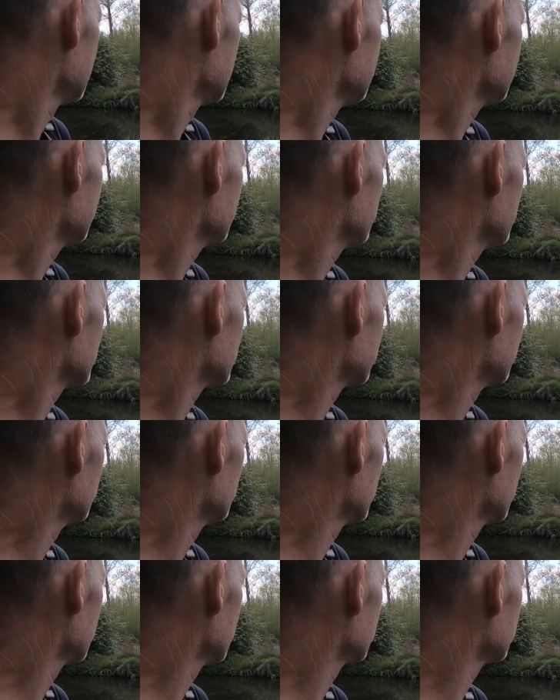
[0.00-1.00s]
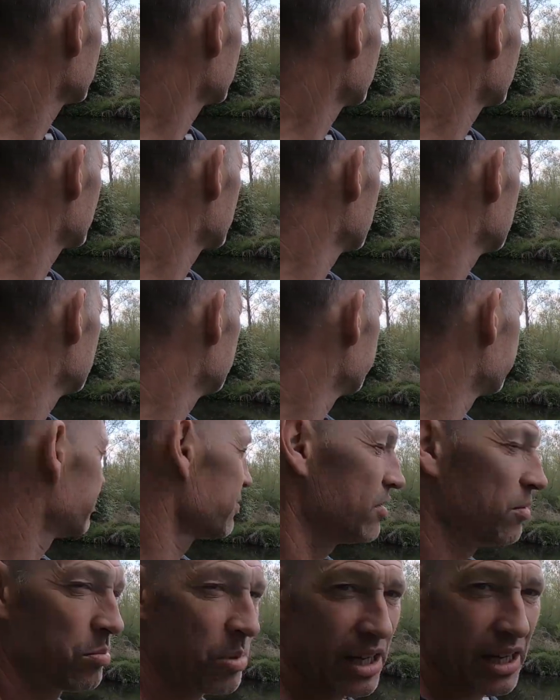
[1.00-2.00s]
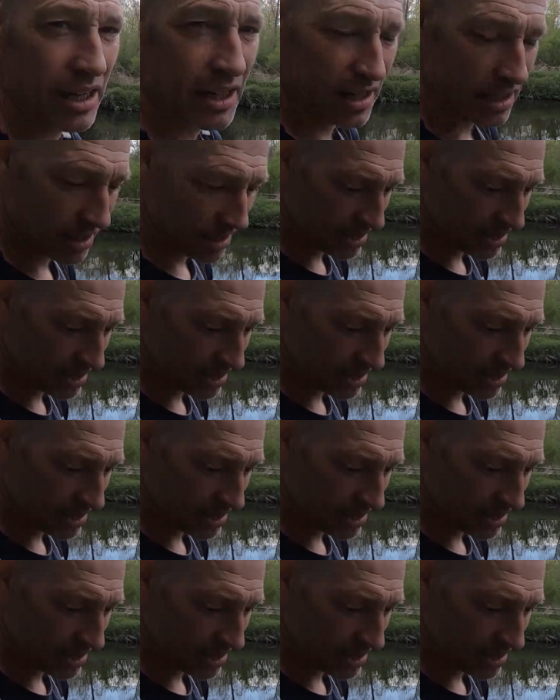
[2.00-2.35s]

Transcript: In the woodland where I was just chilling for a bit,